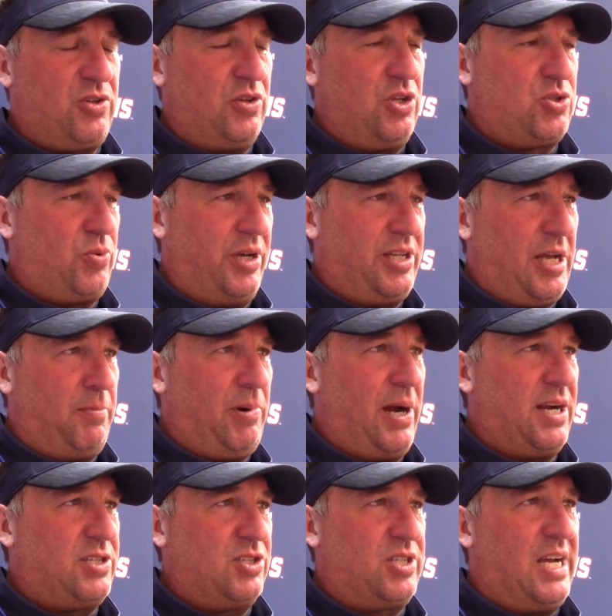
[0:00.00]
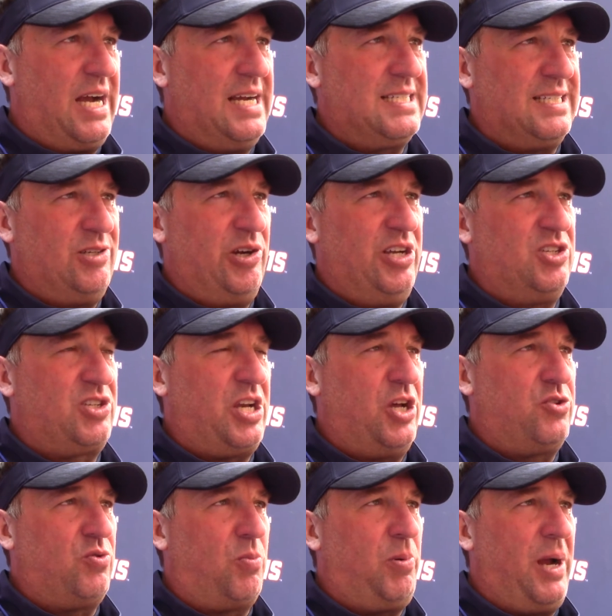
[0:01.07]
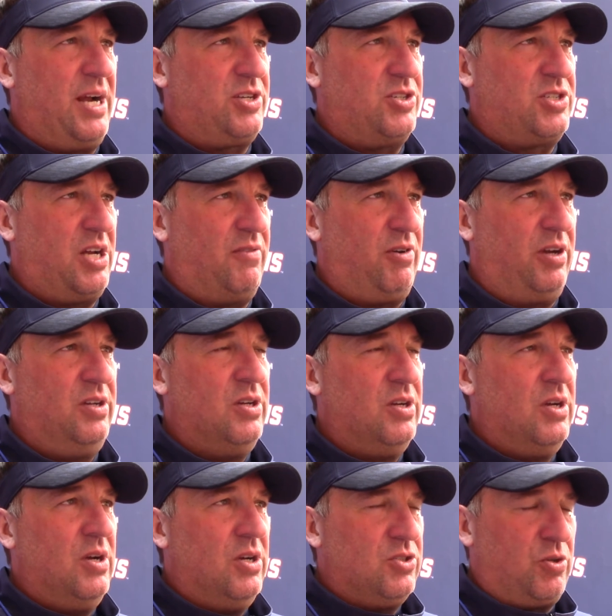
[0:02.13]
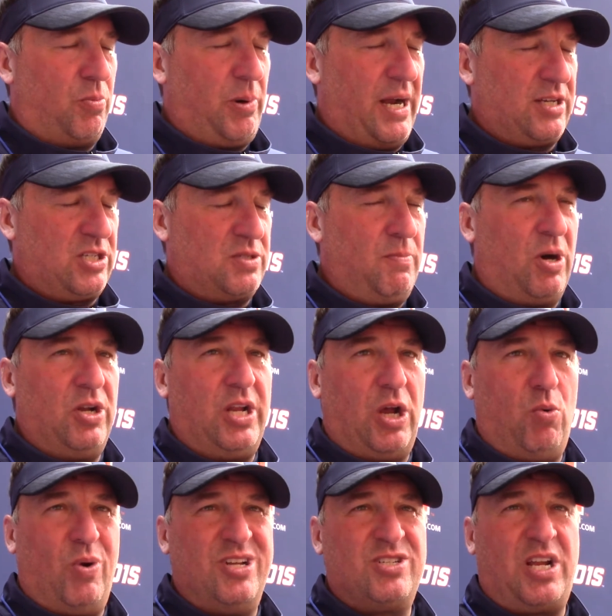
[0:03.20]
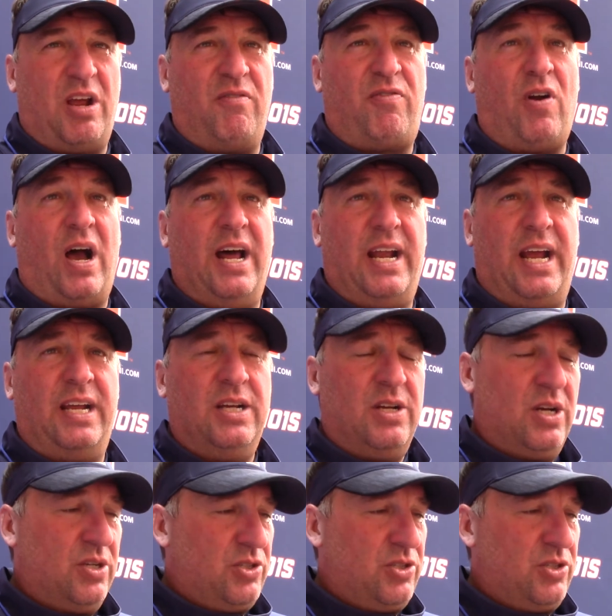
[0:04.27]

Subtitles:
So this week they practice, guys under his schedule practiced practice Monday, Wednesday, and Friday,